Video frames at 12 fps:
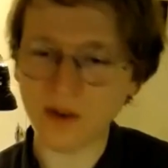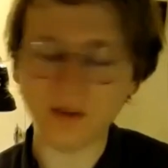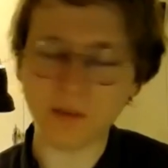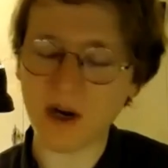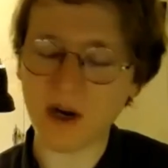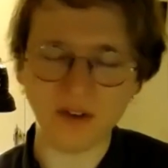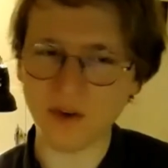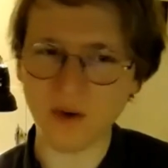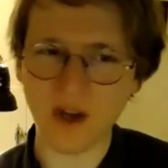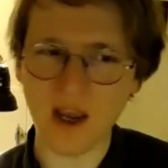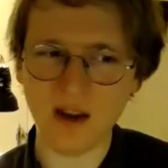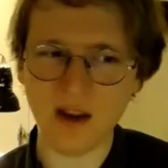This isn't pressed
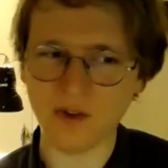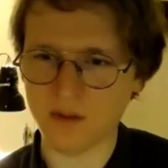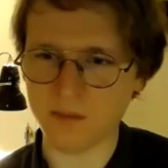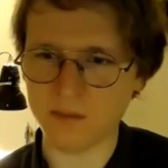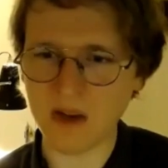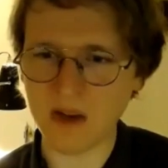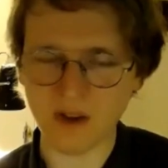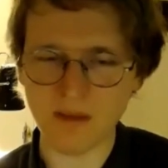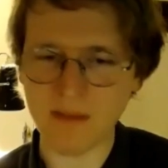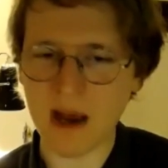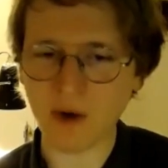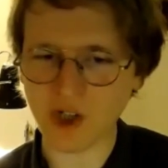into a cake. It's
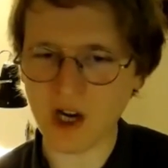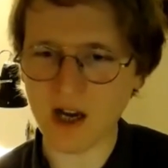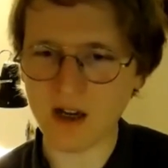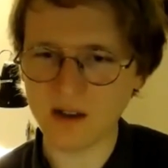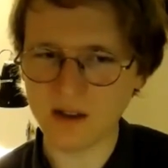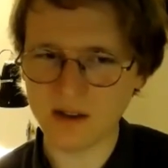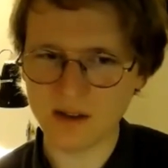basically matcha.